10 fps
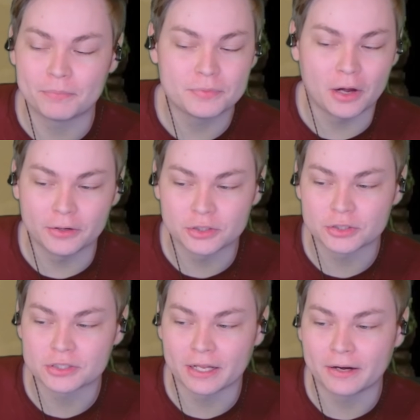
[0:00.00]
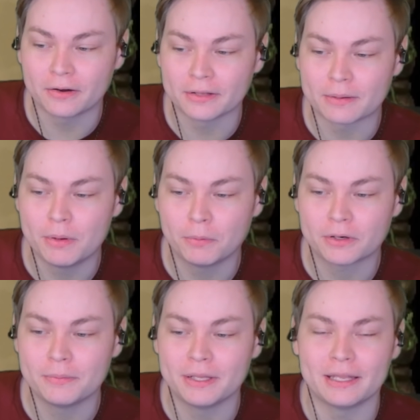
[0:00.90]
Hunter Slayer, like people are
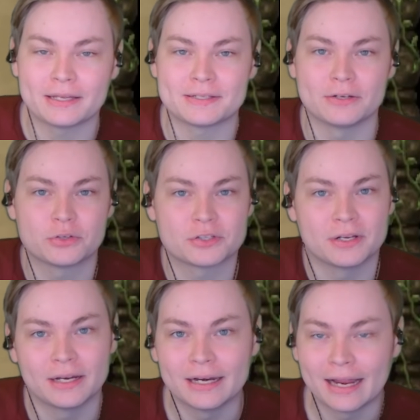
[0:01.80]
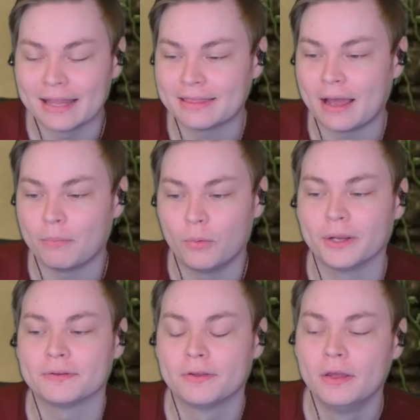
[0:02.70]
going to be less interested in it at that
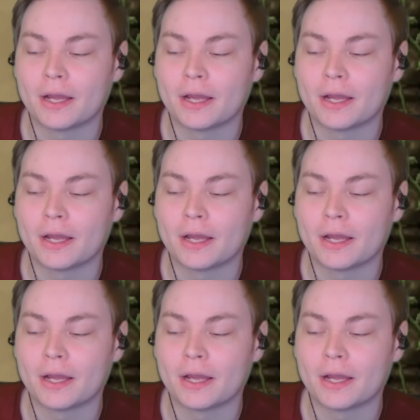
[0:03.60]
point.